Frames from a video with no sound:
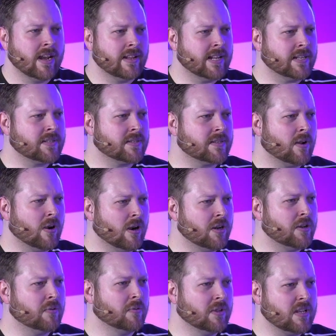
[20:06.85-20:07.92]
And that's
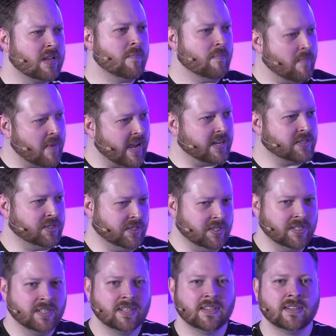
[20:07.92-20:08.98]
hard to really
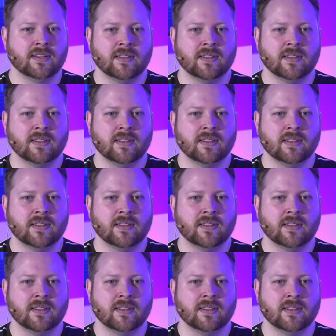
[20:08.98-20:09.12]
imagine.